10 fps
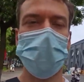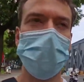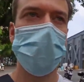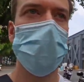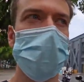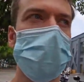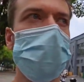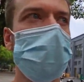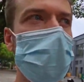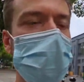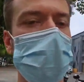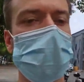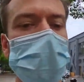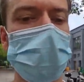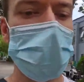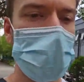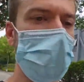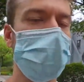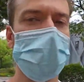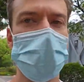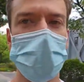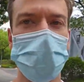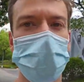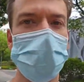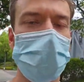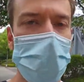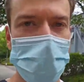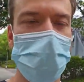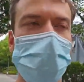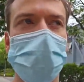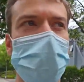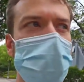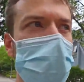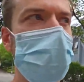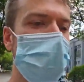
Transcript: To get a university in China, it's not just like anyone can go, you have to test into it.